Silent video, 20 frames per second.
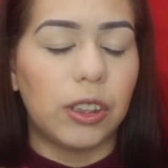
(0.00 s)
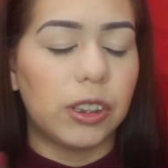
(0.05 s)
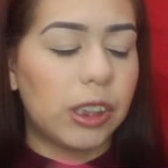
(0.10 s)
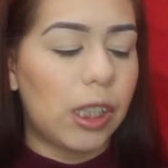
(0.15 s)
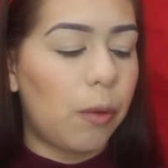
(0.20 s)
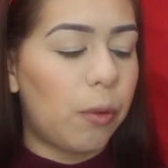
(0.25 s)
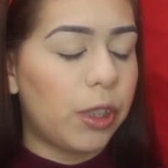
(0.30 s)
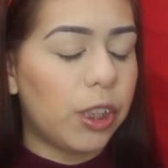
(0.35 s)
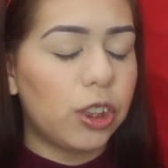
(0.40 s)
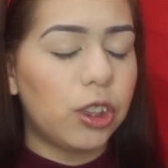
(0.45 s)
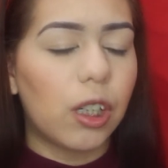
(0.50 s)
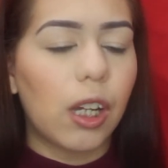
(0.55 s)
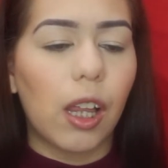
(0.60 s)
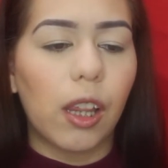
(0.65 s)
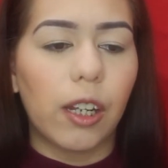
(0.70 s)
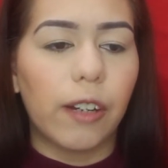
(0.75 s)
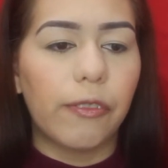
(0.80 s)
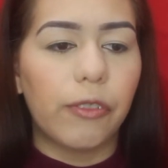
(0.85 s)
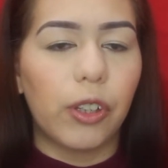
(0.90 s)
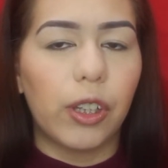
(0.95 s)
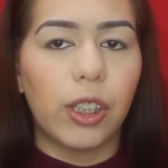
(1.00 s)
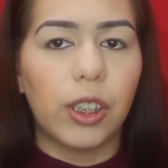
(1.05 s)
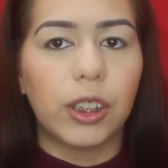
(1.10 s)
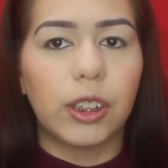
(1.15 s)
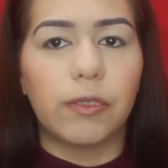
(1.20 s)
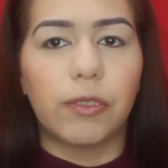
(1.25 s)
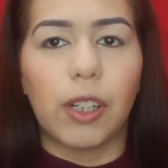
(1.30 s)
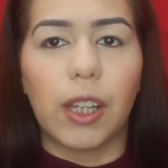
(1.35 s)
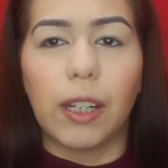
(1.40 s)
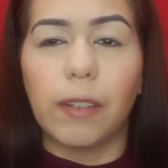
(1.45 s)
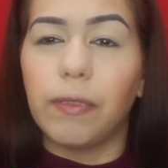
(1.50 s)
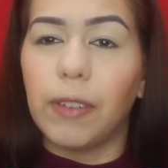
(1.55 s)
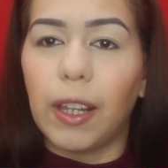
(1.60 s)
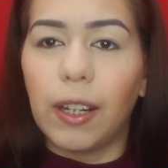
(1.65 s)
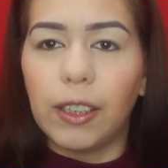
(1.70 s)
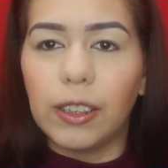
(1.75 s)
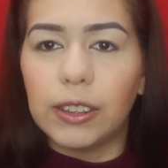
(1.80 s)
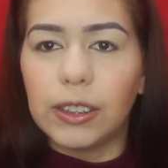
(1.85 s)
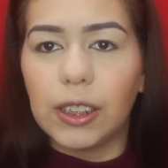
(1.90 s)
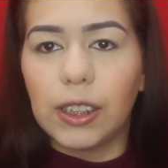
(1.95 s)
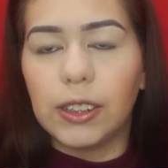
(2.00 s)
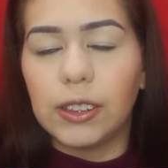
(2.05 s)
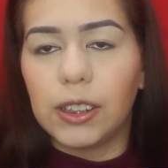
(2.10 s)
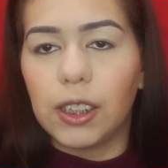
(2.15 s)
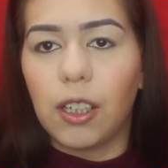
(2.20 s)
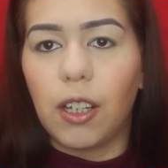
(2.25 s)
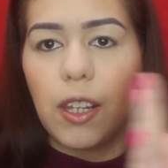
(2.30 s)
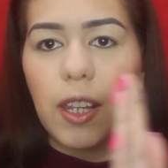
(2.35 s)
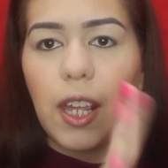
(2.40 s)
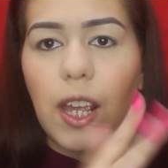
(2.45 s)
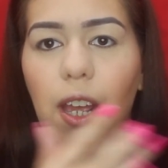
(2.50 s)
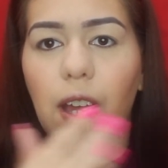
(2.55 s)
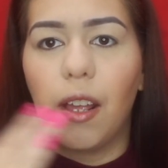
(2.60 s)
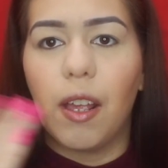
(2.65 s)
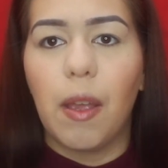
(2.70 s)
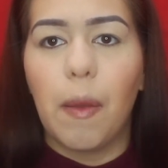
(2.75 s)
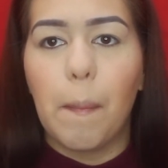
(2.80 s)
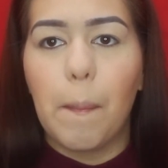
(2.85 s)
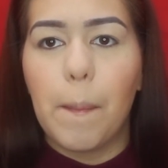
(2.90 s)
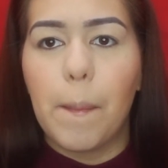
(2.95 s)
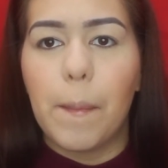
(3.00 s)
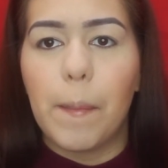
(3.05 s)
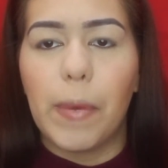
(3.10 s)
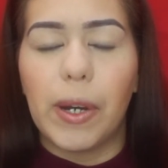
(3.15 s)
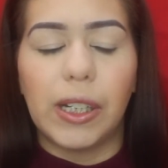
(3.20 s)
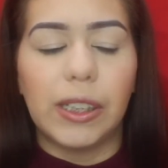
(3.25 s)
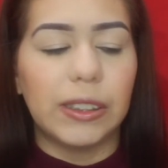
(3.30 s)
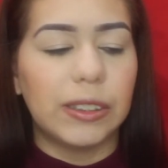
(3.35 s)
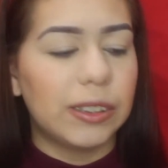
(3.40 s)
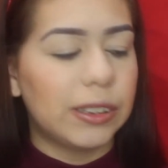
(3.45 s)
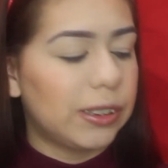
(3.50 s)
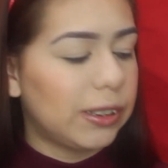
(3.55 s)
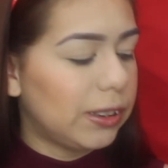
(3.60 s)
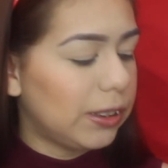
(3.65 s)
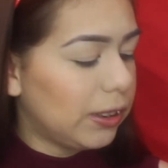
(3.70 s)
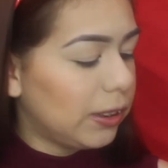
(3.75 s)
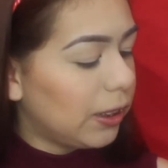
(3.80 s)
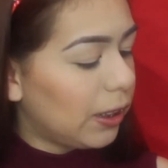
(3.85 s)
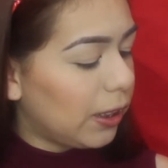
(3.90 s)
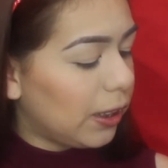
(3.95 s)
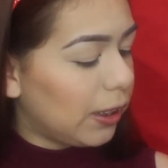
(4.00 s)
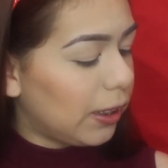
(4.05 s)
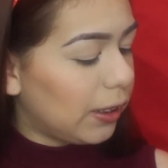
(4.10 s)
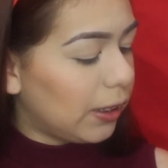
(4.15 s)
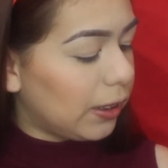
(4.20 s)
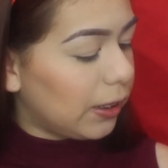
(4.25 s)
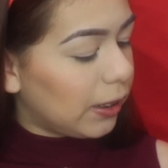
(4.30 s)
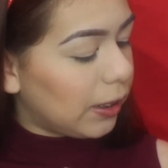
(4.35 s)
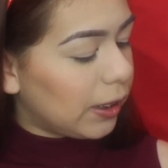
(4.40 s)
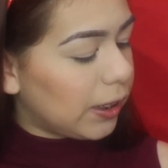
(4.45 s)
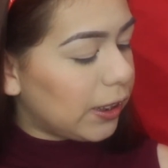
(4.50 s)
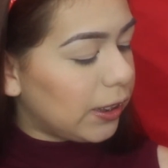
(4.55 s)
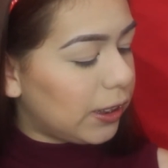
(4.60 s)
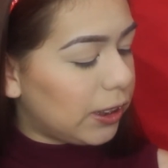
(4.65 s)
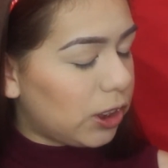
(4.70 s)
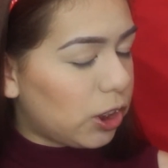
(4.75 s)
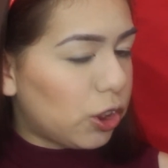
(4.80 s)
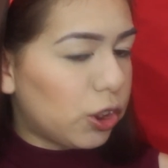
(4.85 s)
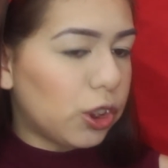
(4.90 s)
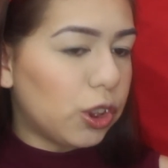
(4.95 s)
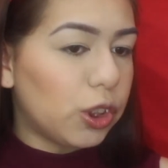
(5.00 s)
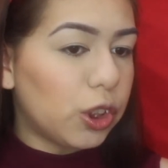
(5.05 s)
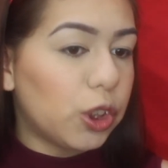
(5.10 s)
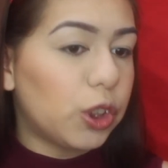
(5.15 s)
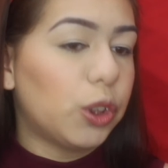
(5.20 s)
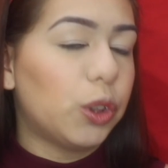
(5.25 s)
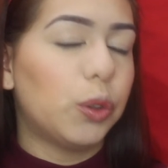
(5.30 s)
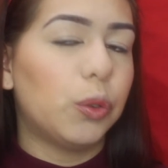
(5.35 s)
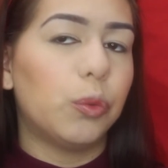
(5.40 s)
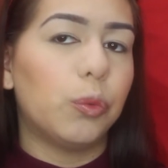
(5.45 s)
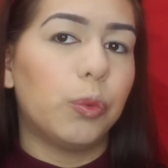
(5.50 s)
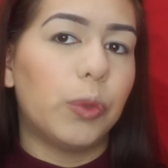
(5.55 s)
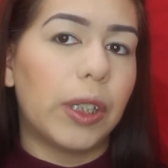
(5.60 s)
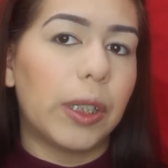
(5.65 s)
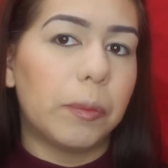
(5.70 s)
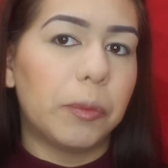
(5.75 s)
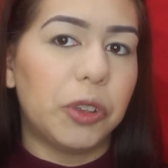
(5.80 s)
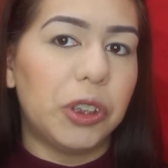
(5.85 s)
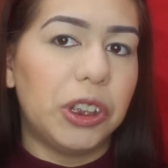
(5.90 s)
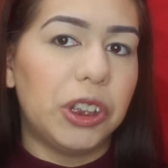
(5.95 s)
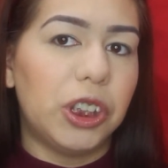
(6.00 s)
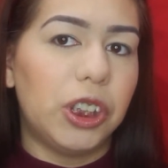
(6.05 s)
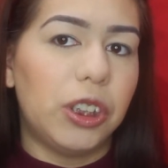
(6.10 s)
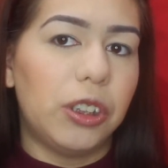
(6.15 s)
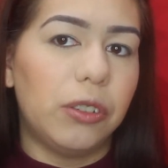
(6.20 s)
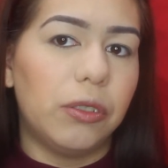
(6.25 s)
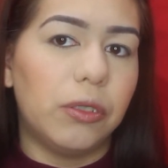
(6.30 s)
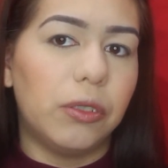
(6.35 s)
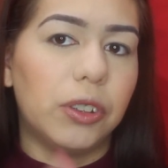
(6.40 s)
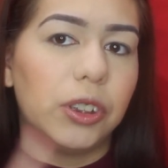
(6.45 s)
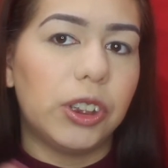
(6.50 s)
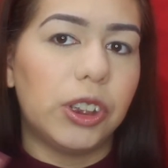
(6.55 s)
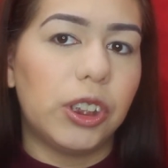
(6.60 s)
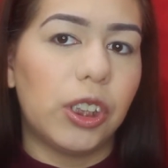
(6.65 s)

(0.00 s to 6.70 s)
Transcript: looks. I want to do colorful looks for like Valentine's and all that, but I still don't know what I'm going to do.